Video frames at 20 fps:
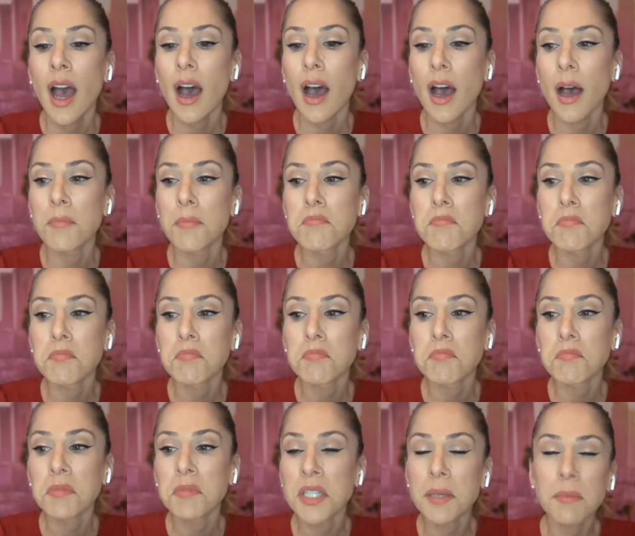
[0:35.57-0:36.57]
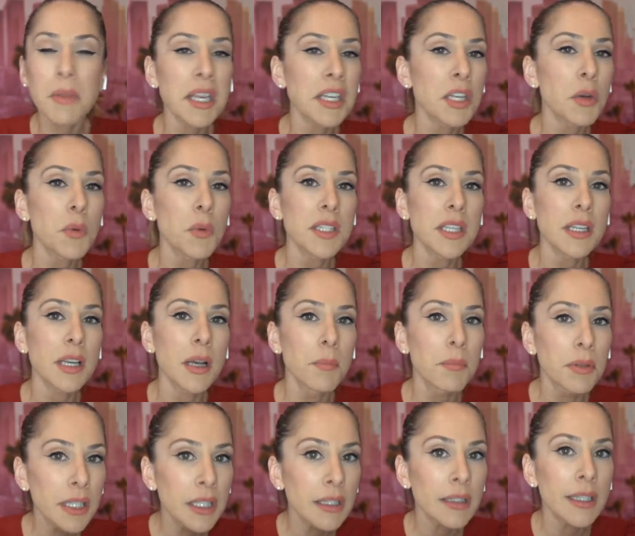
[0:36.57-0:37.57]
um, seemed like he wasn't
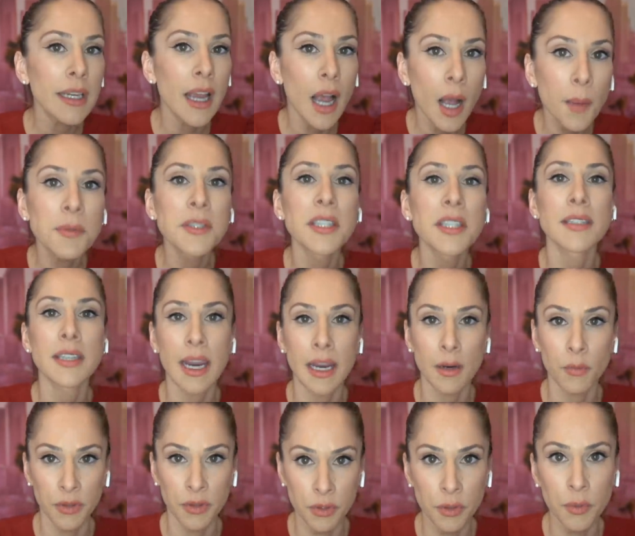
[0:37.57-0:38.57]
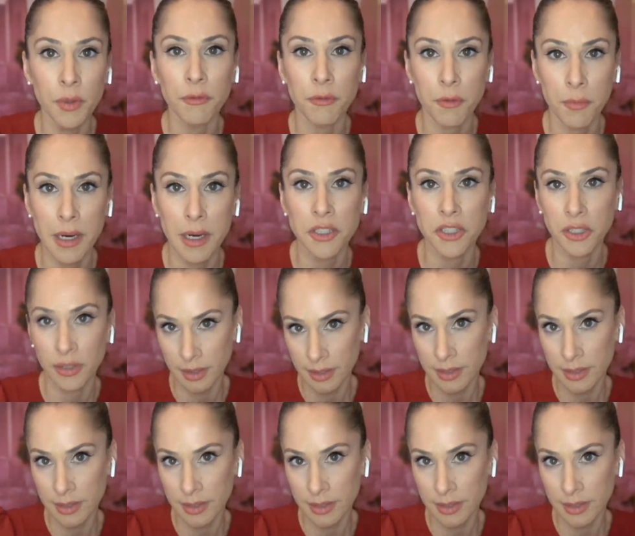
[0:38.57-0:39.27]
completely up to date with new information.